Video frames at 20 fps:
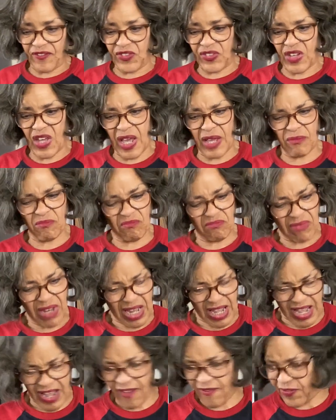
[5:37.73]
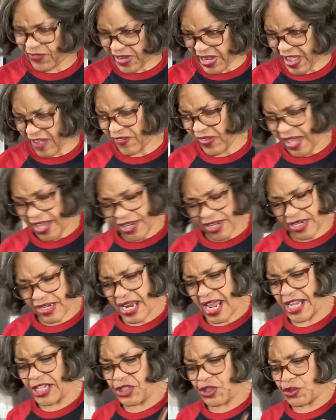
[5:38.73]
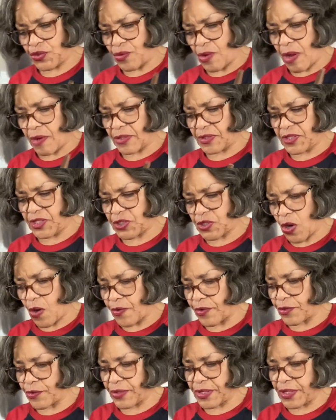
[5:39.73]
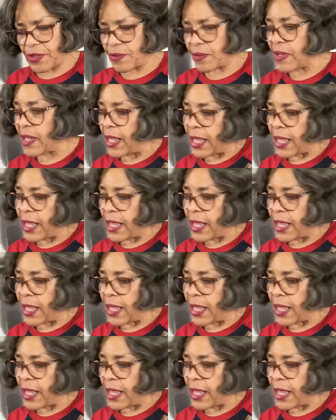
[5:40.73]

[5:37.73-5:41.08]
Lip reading: got a nice strong starter here.